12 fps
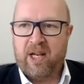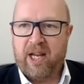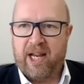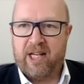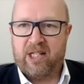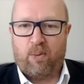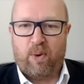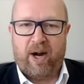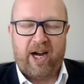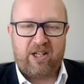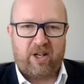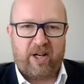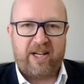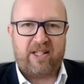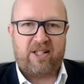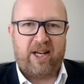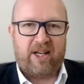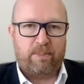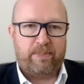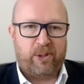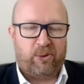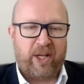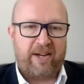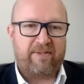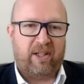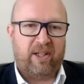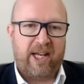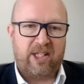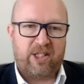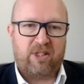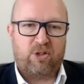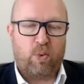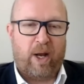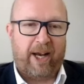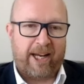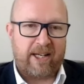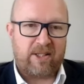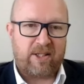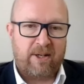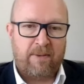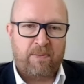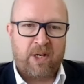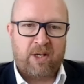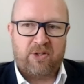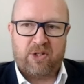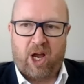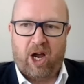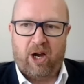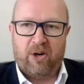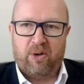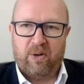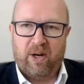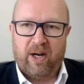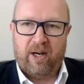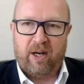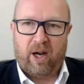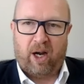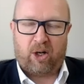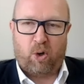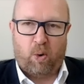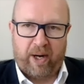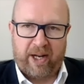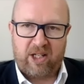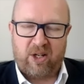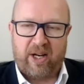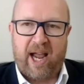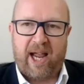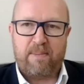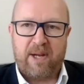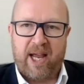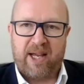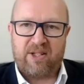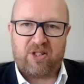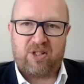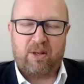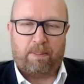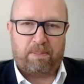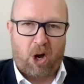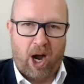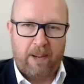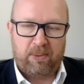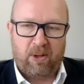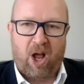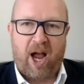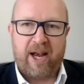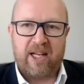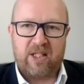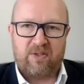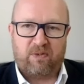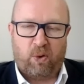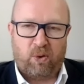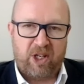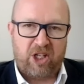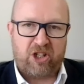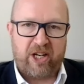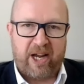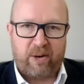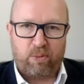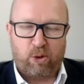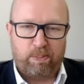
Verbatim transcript: is that we're actually set to building less dwellings. So, according to the ABS, the pipeline is for this year we'll